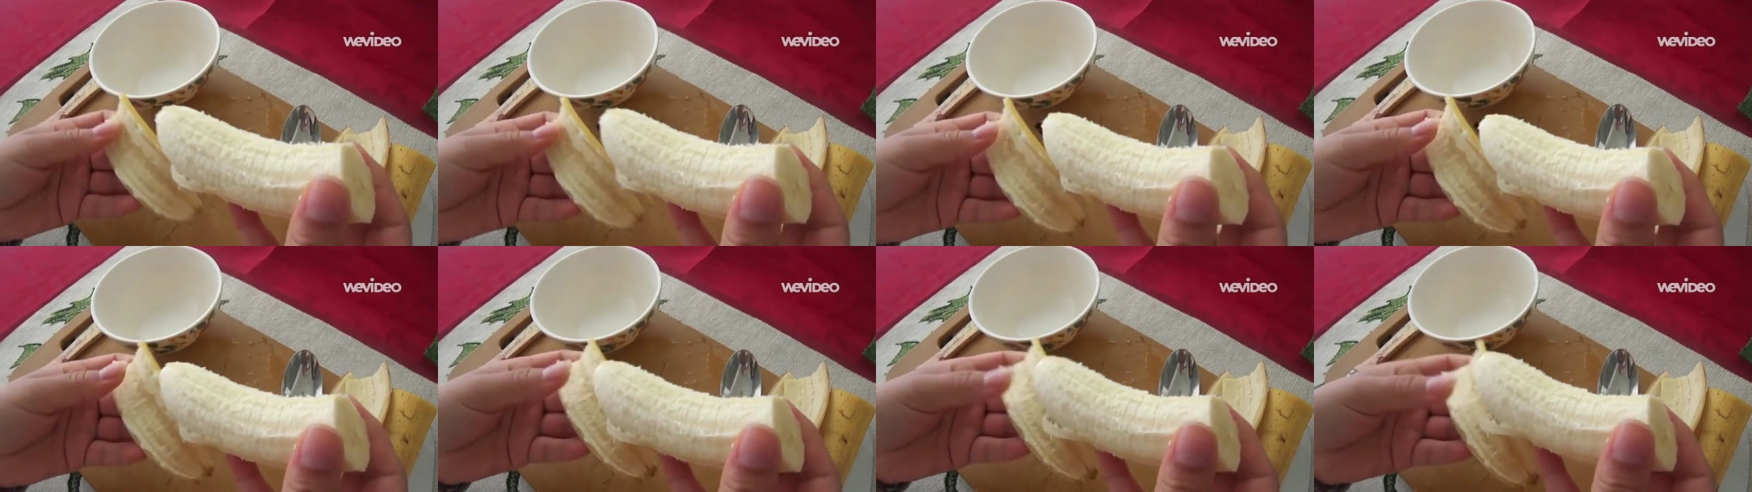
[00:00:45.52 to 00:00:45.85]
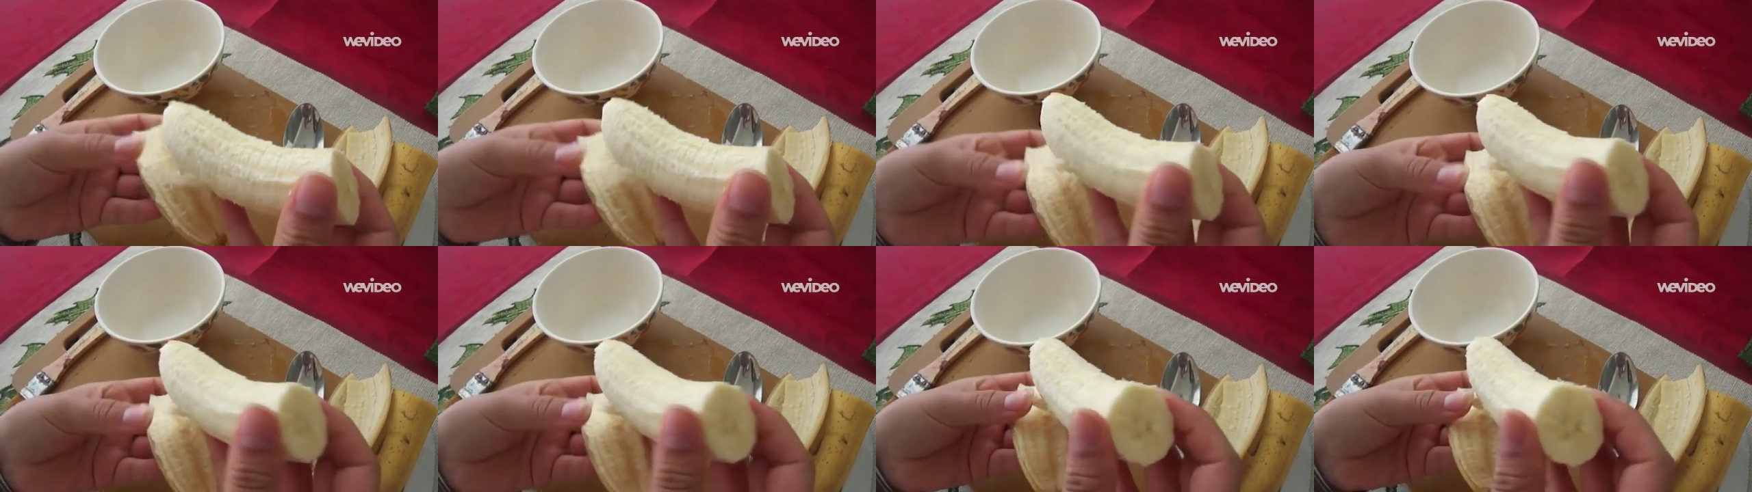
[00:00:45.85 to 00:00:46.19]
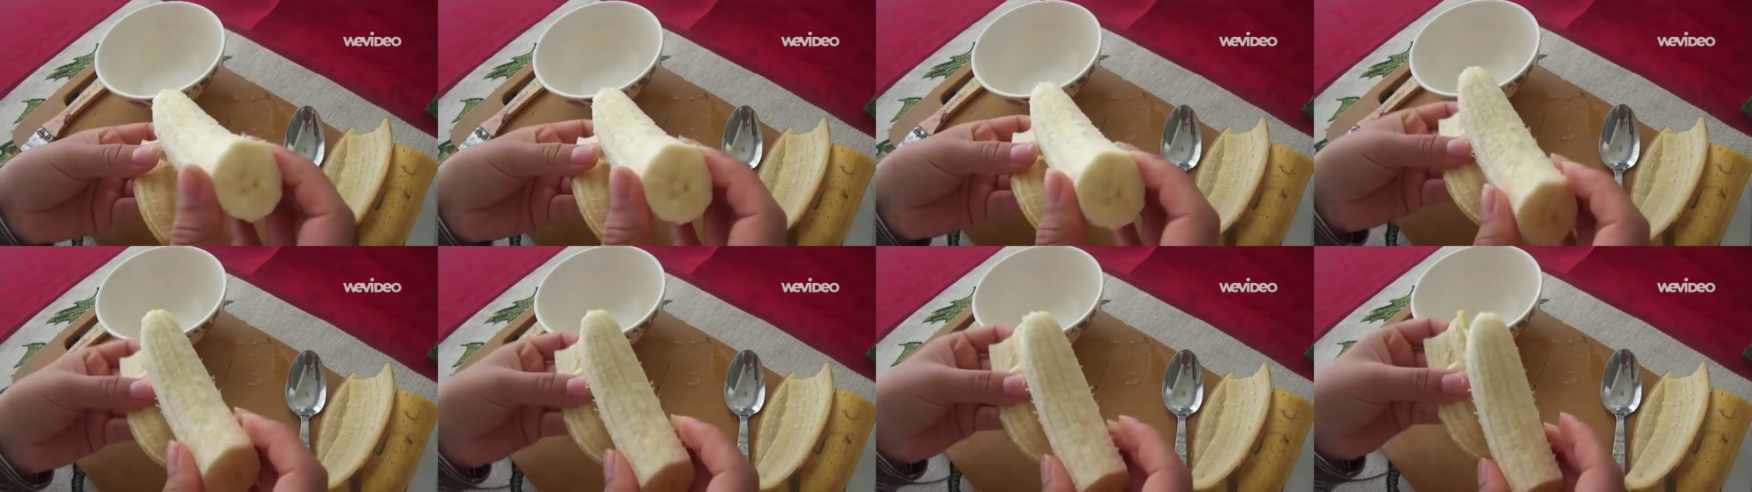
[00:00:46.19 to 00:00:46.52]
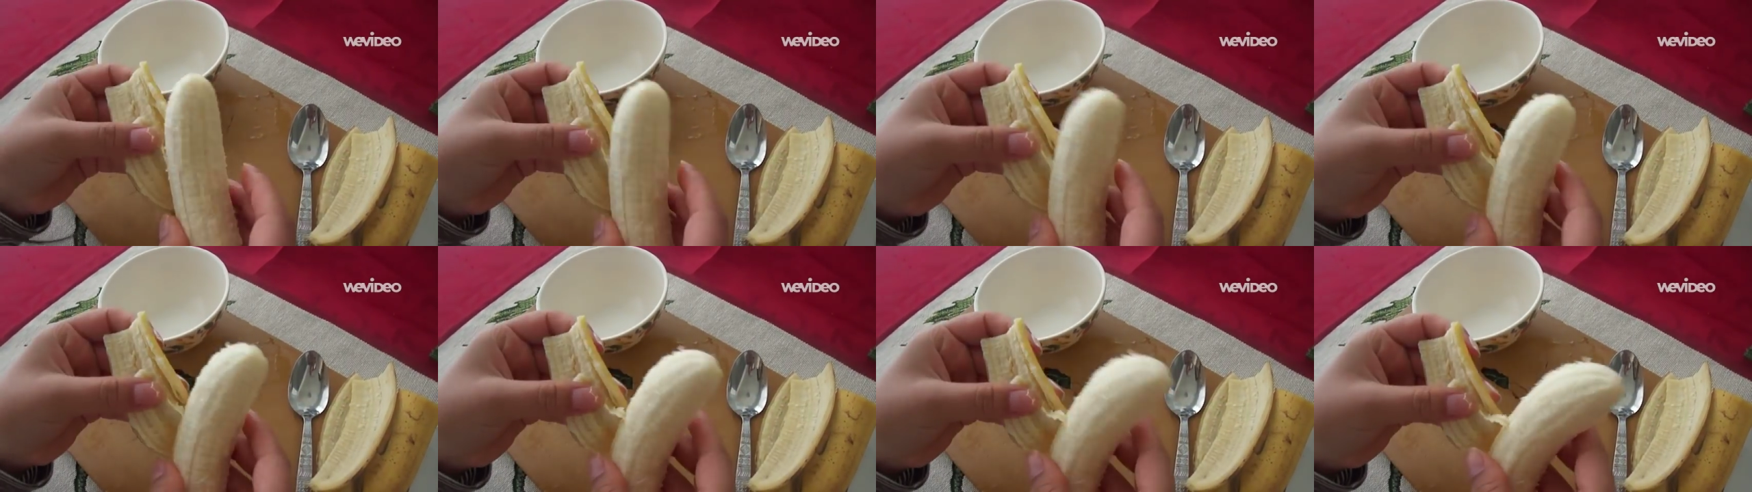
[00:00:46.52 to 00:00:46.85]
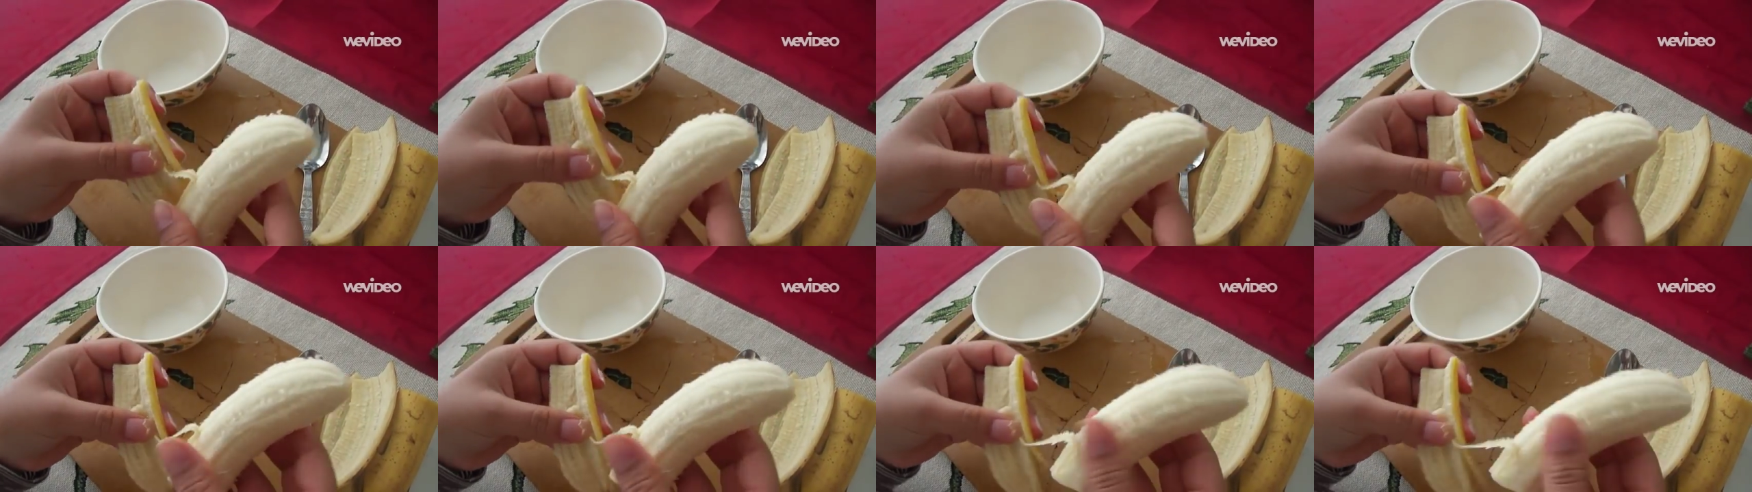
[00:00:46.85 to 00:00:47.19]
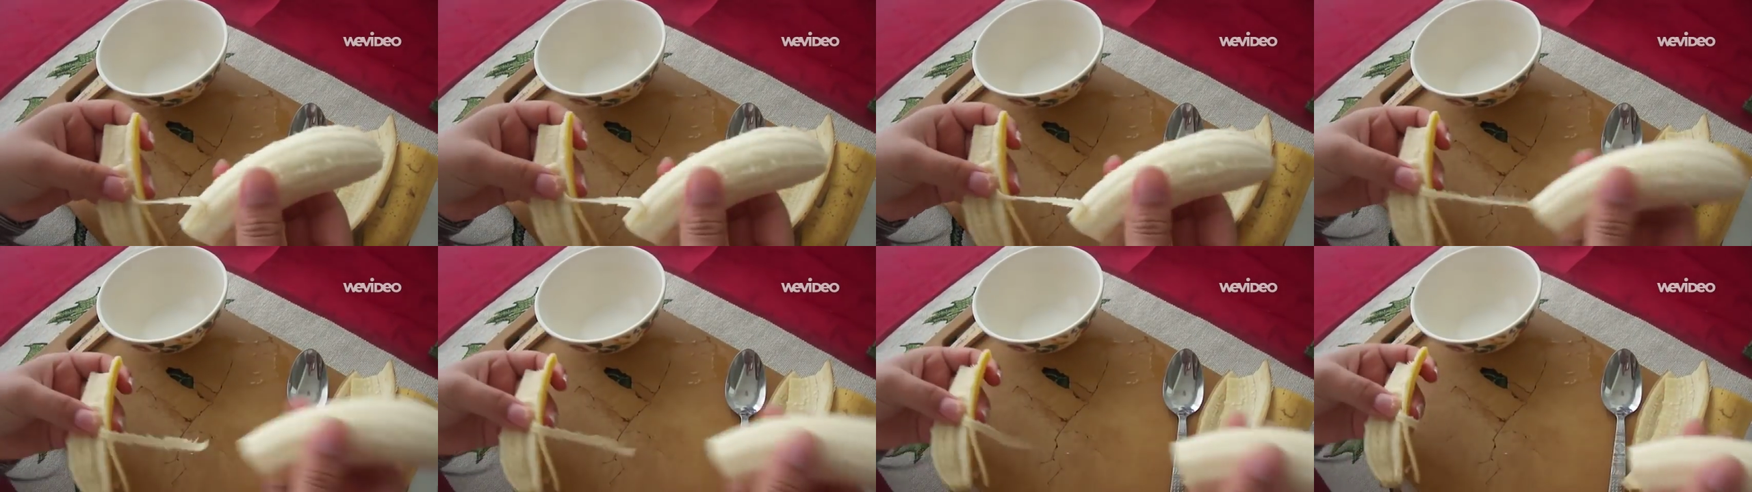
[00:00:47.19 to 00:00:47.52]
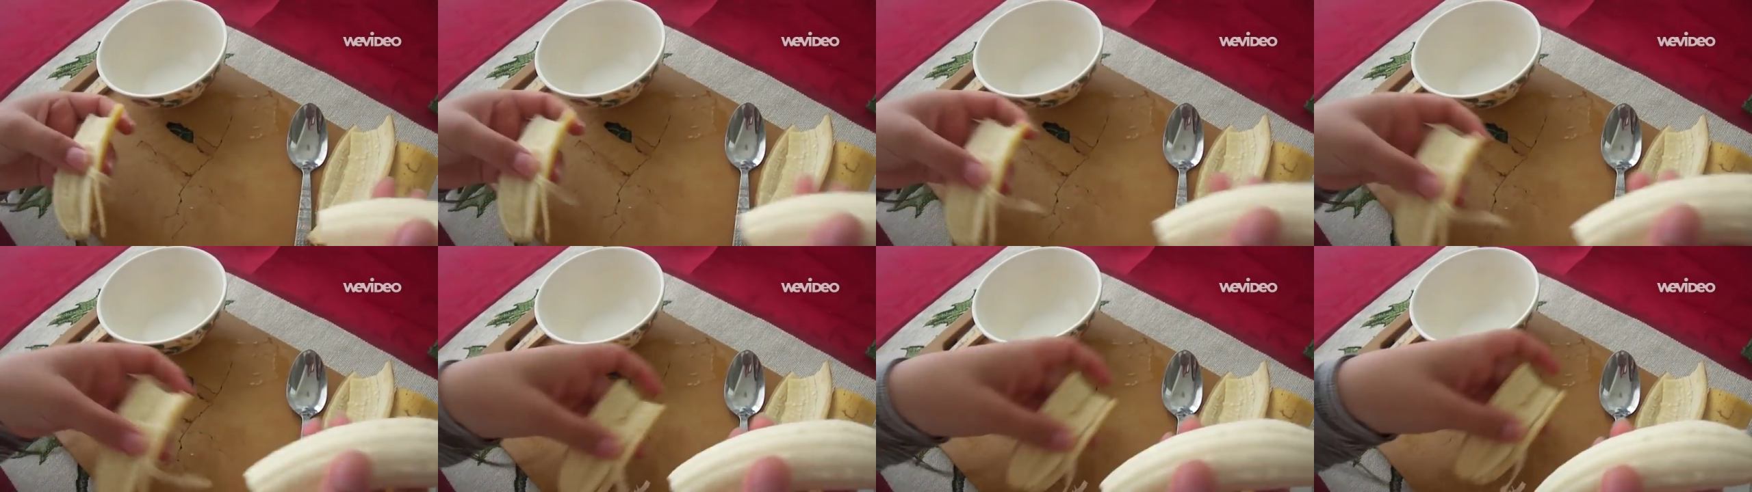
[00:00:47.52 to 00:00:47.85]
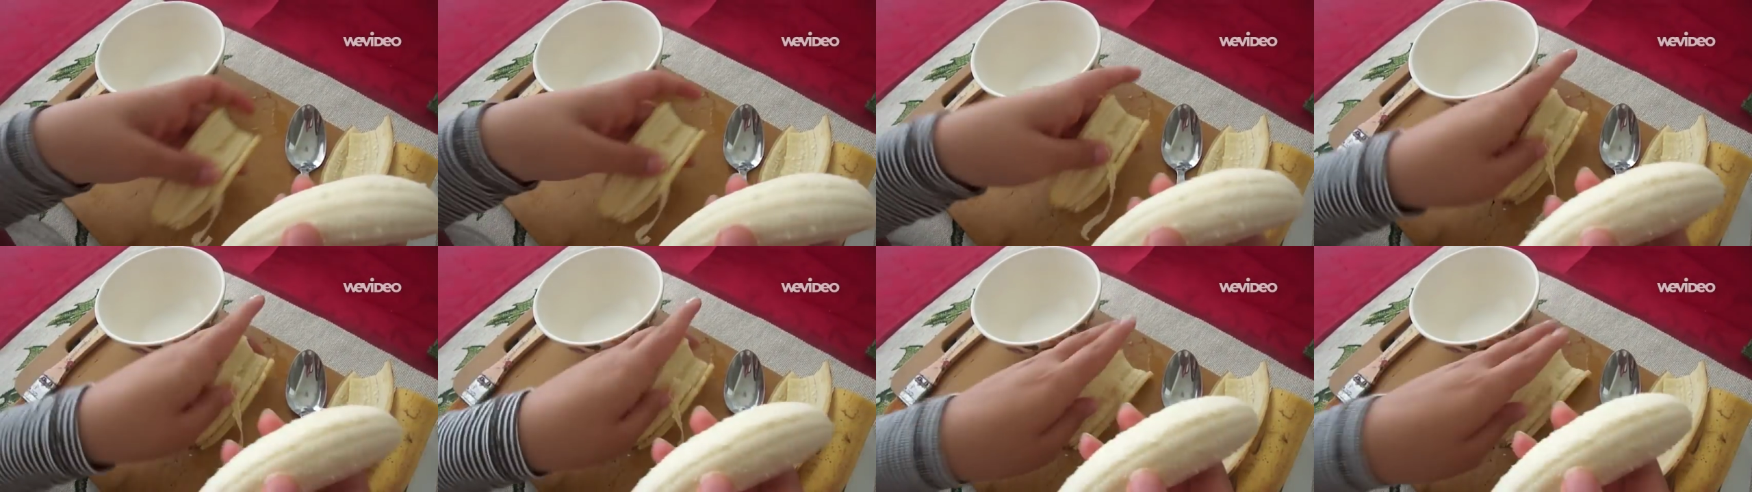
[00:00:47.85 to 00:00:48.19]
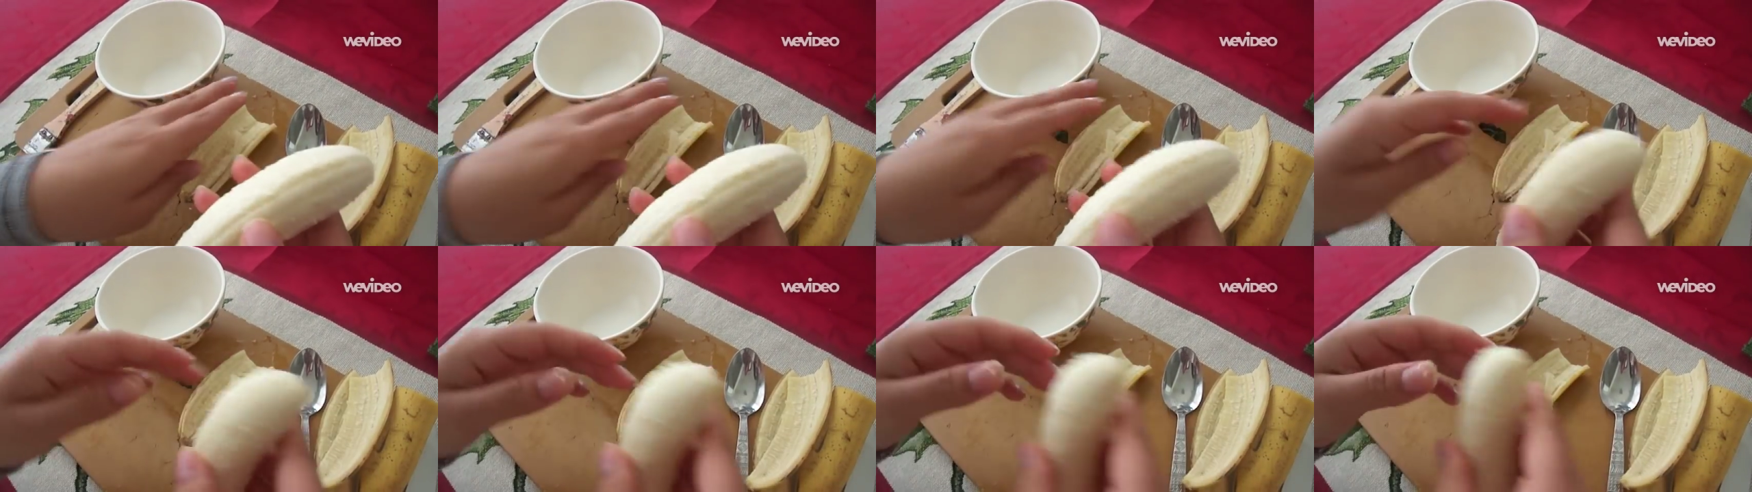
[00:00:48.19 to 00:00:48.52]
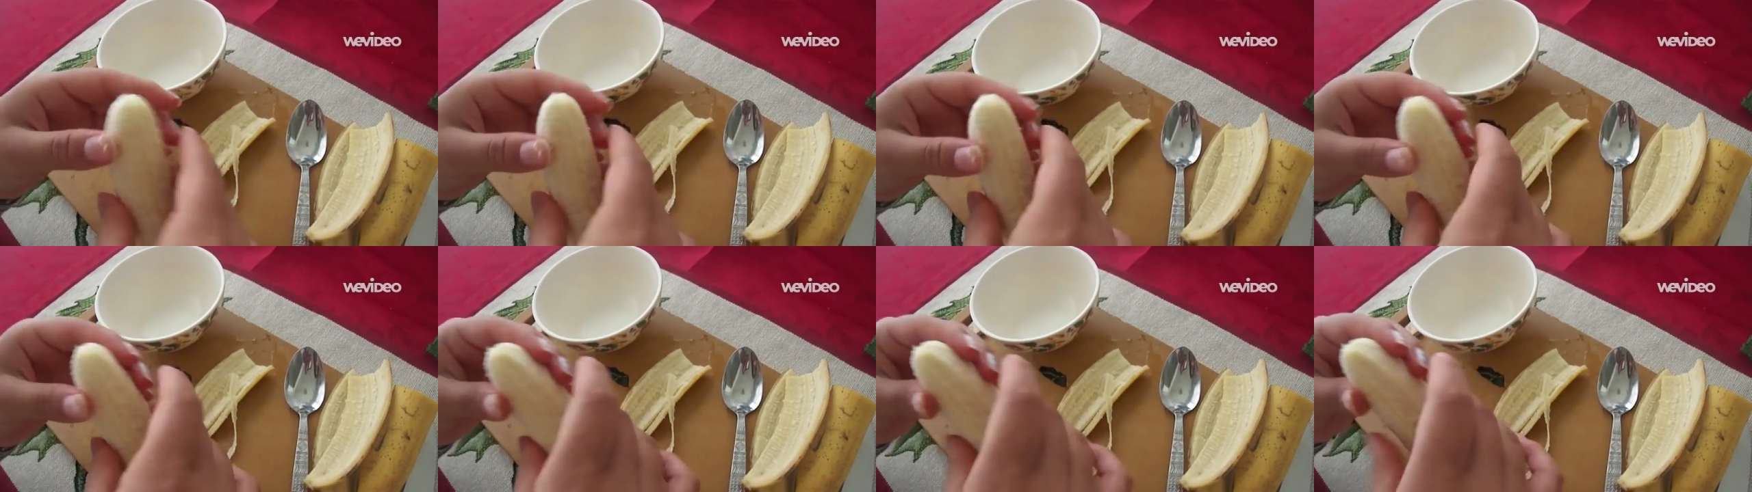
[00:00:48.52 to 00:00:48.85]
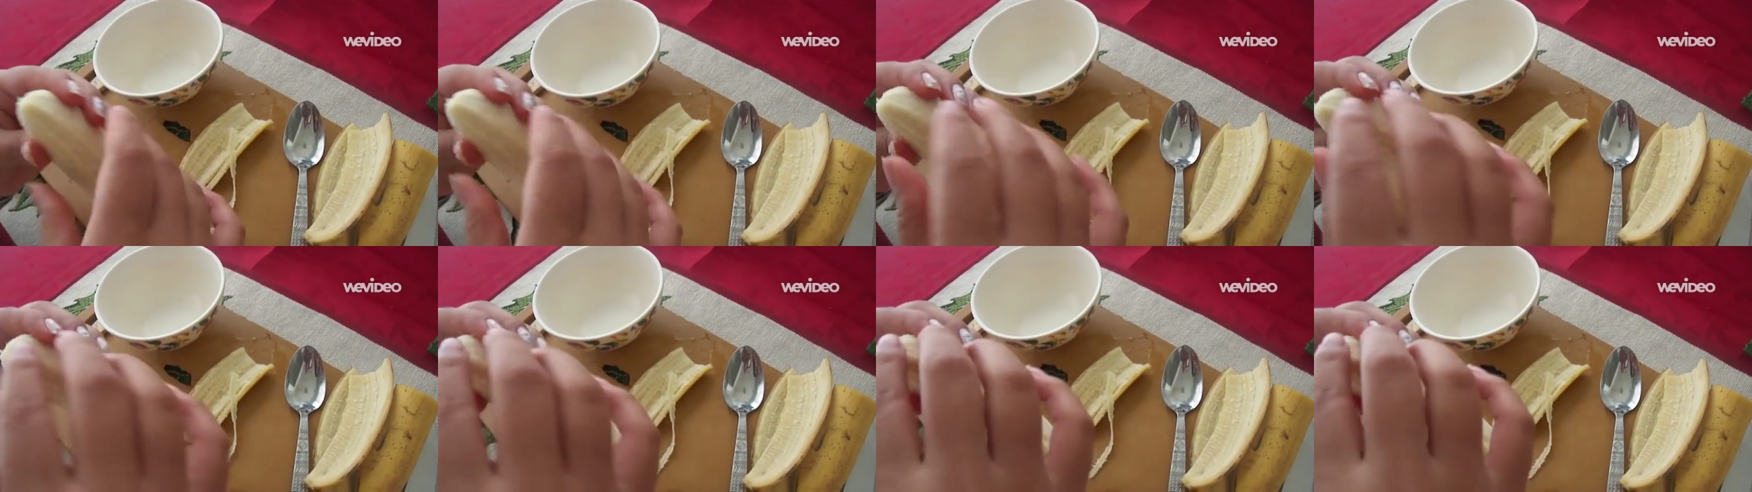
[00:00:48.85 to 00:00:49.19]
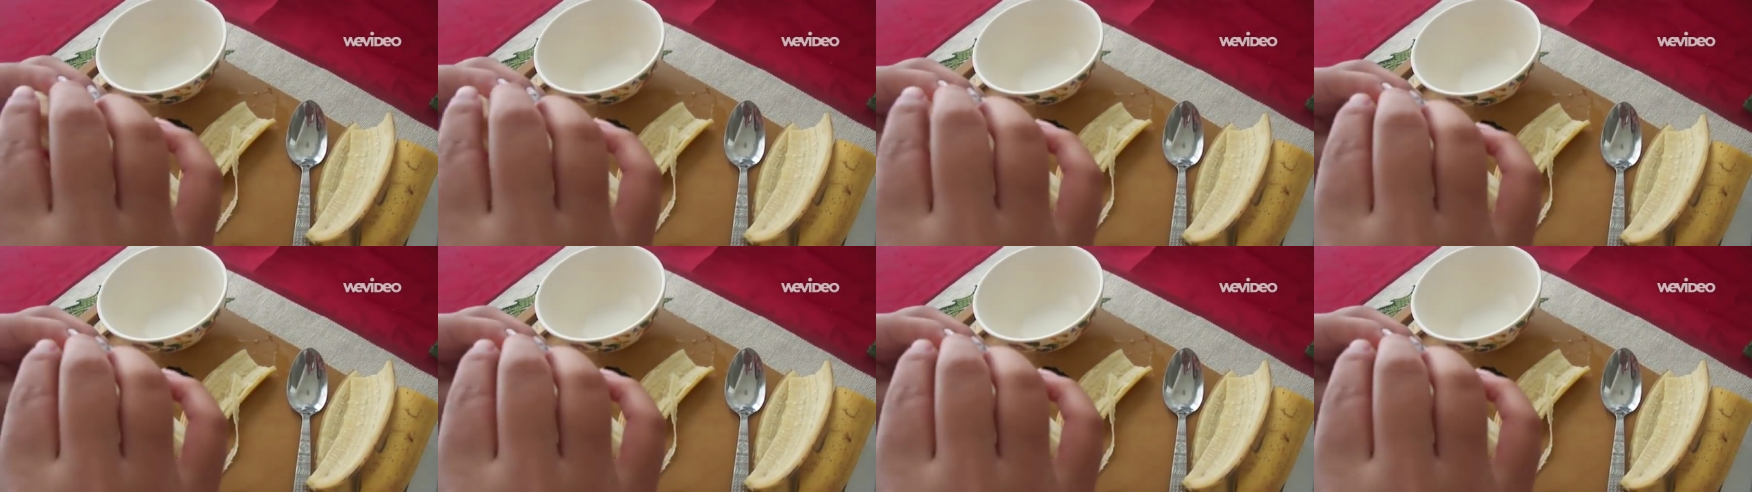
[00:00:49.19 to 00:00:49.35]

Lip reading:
[unreadable: no face in view]